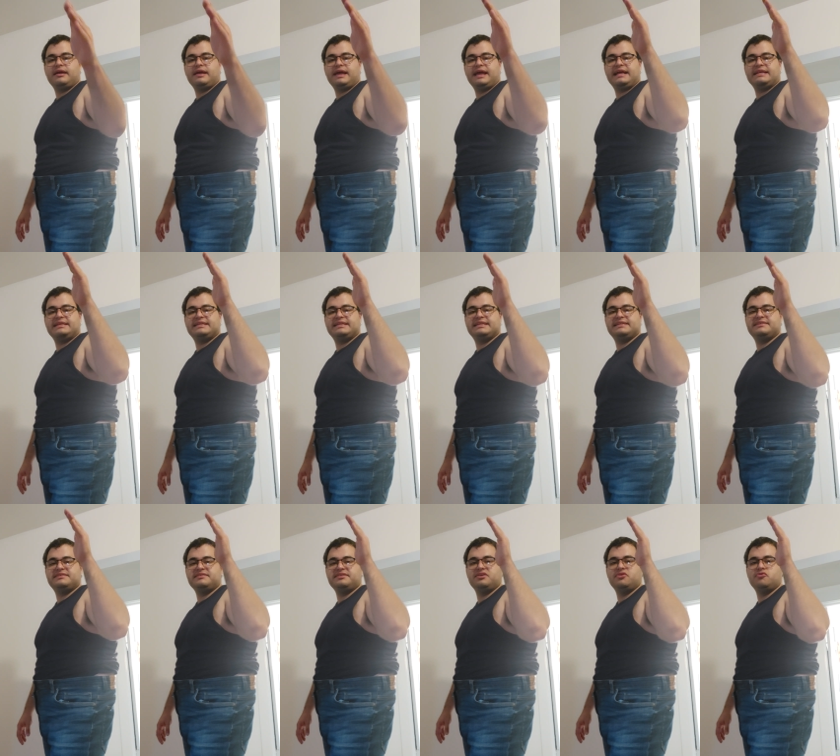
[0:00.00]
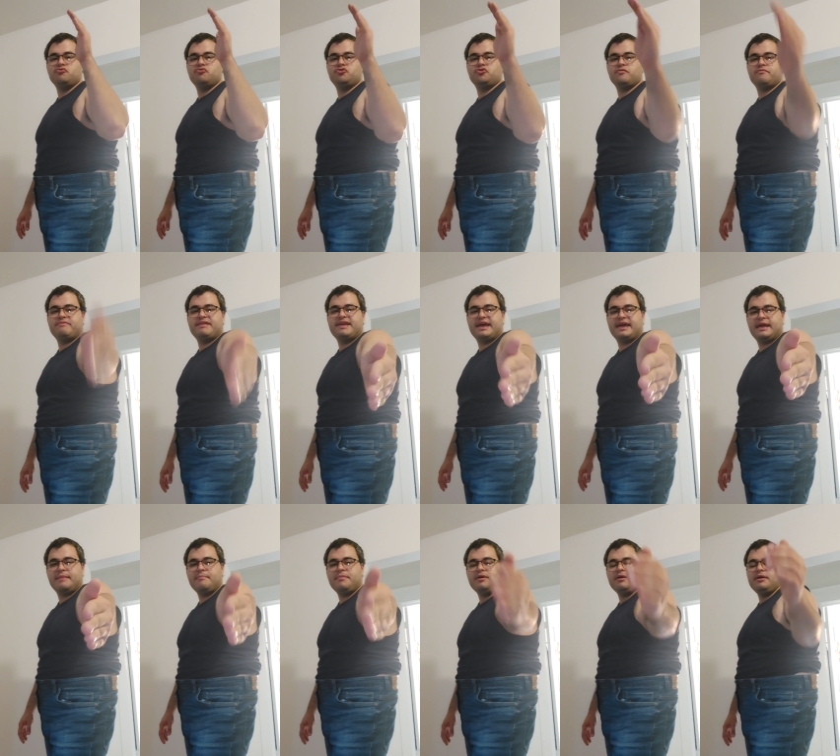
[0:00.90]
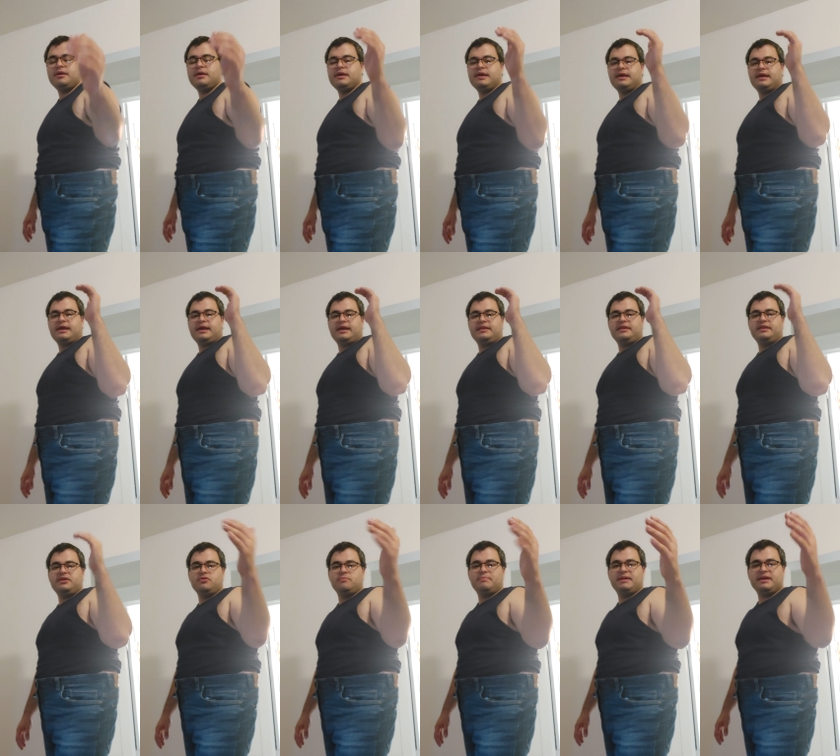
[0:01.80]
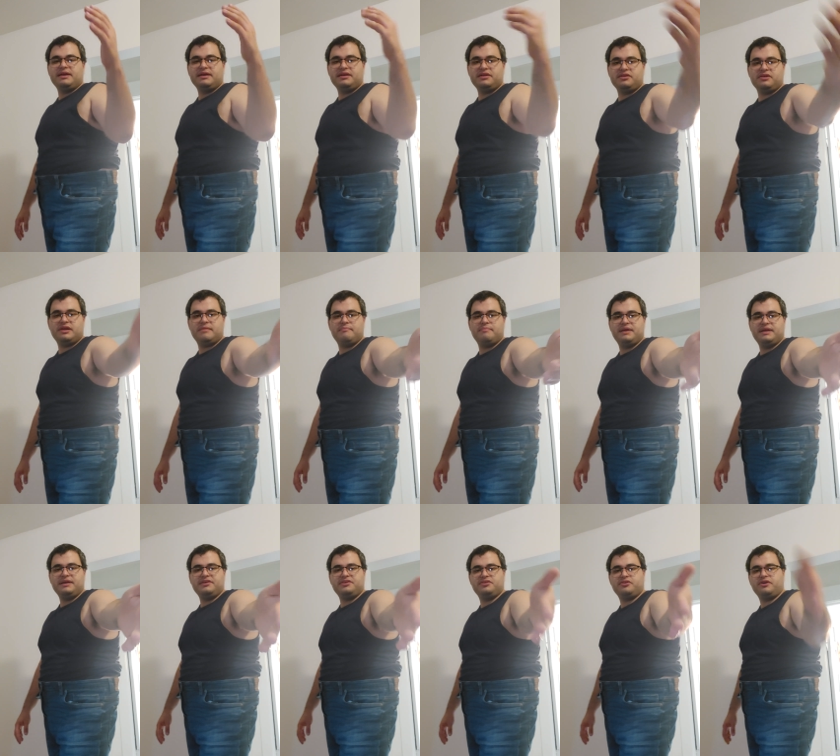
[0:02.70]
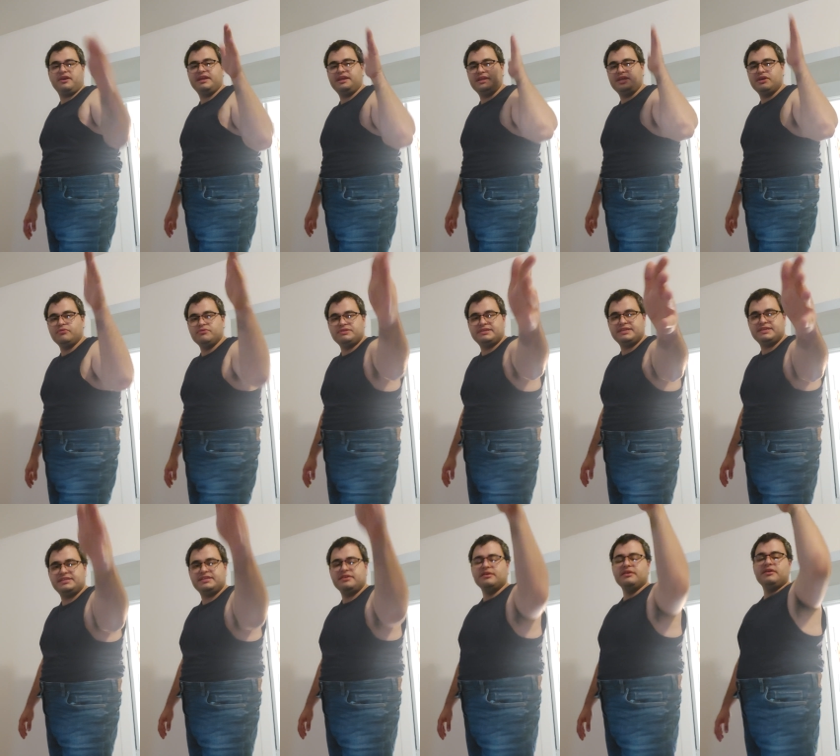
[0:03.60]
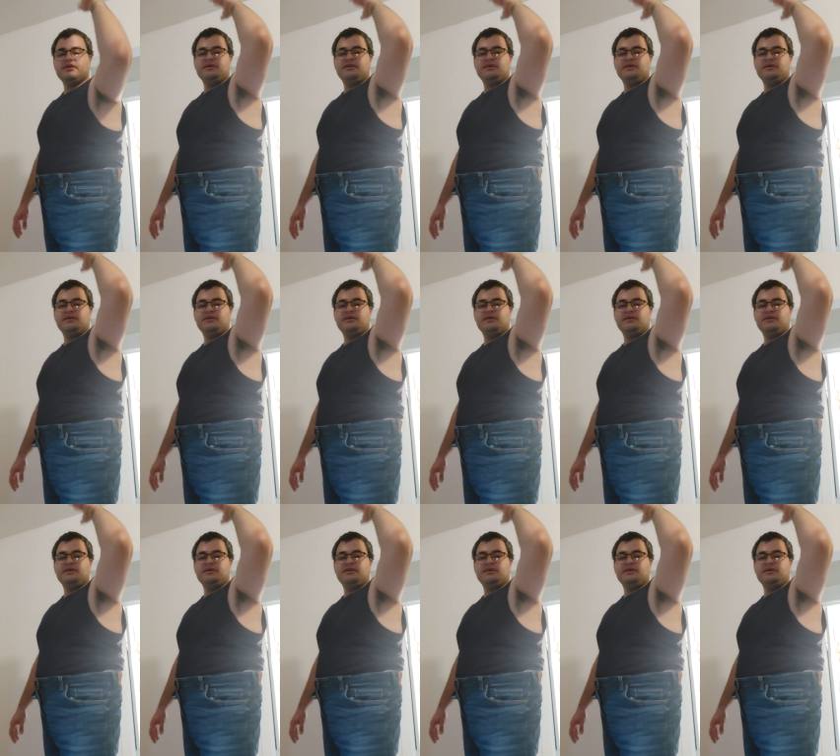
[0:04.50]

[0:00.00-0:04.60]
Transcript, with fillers: as his YouTube name and you make and make sure he uses